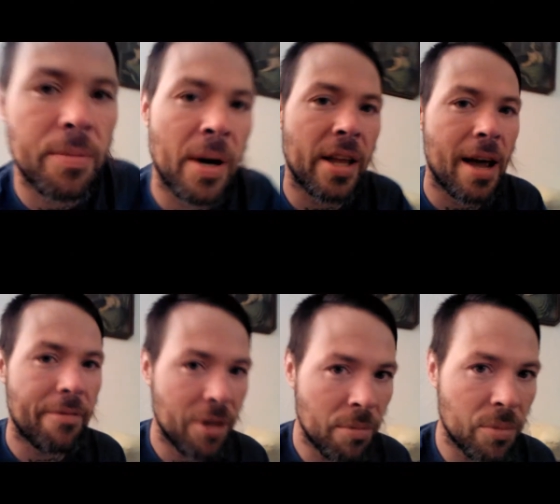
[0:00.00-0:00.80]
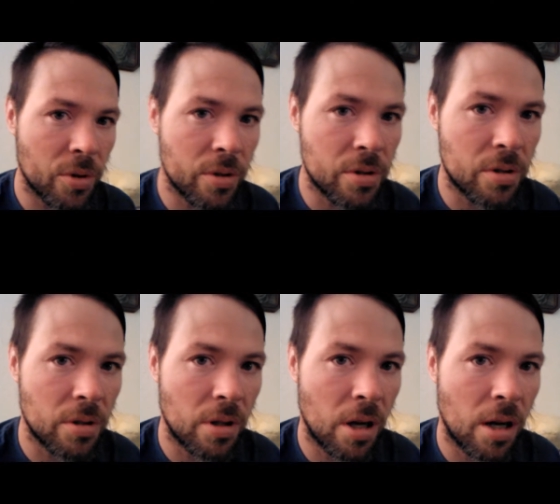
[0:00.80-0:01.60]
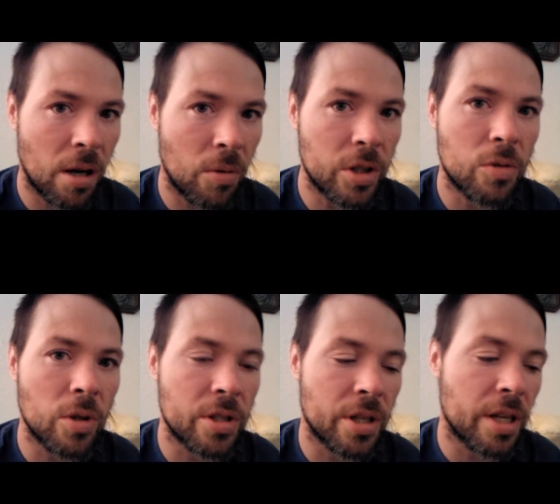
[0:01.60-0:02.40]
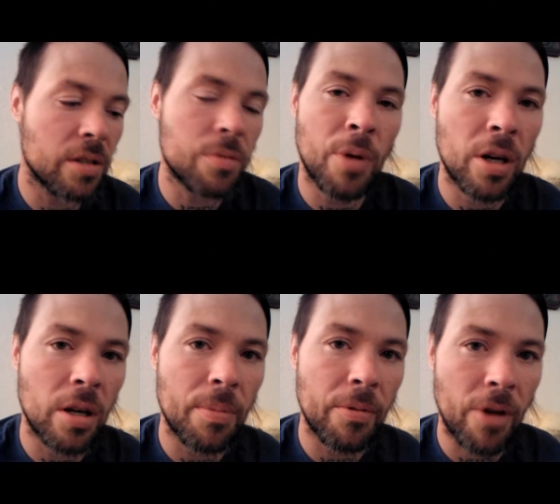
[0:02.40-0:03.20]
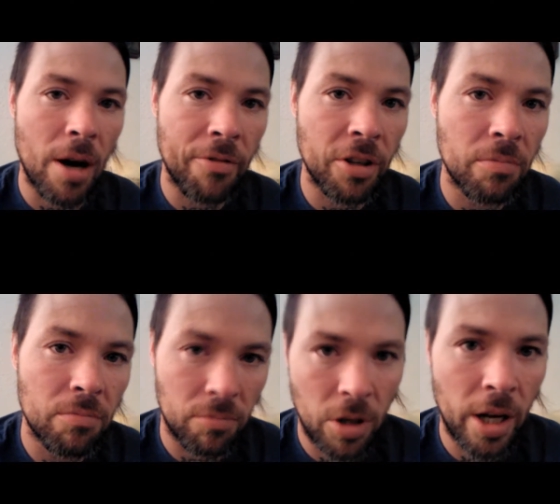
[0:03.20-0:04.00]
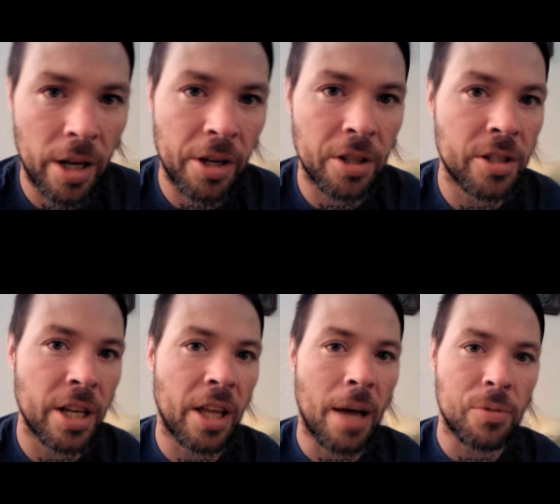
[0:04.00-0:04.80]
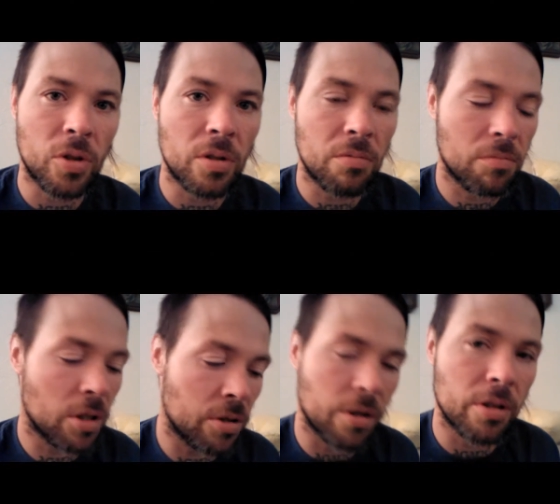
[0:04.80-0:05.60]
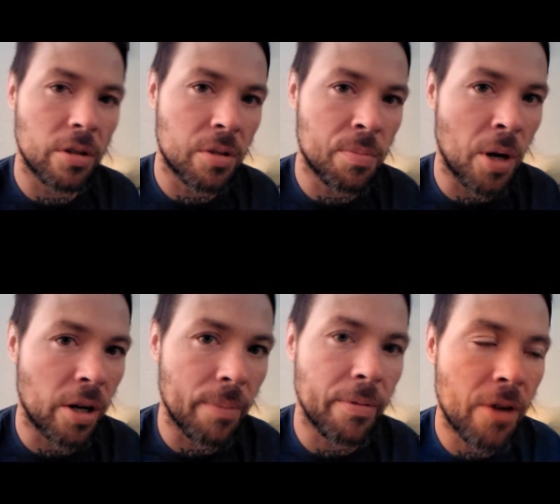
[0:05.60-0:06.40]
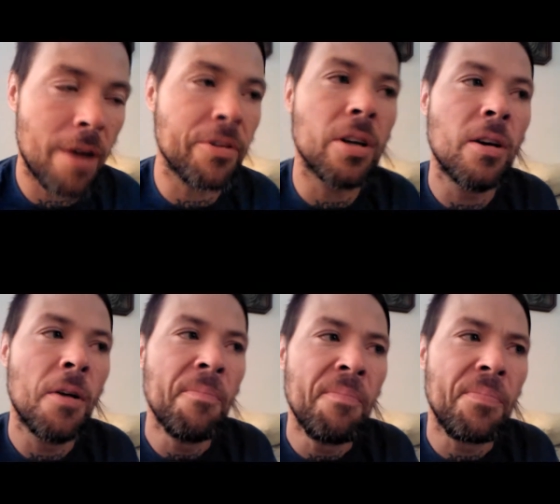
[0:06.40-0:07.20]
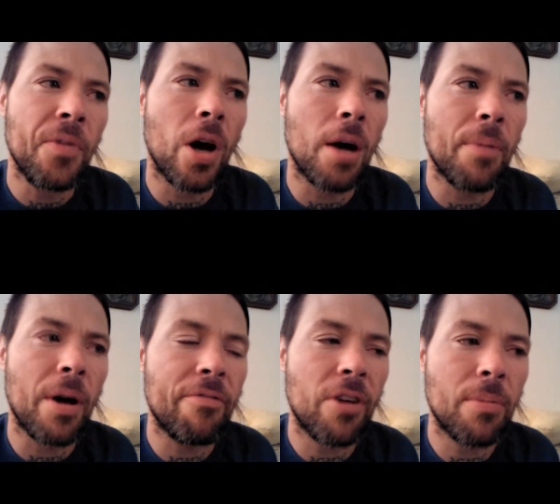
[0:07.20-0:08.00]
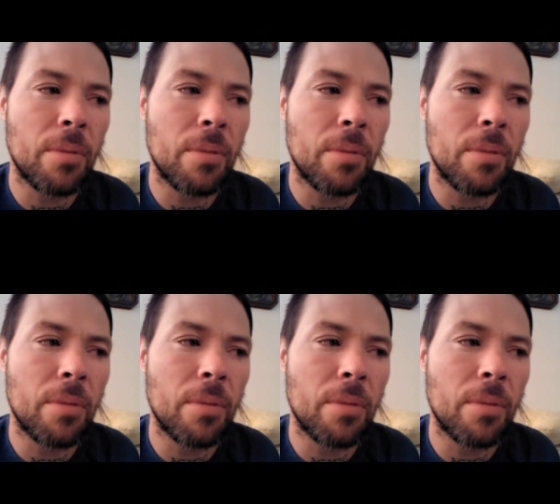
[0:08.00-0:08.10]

last night after I took my caffeine boost, uh, which was a small cup of coffee, I didn't take capsules, I took a small cup of coffee.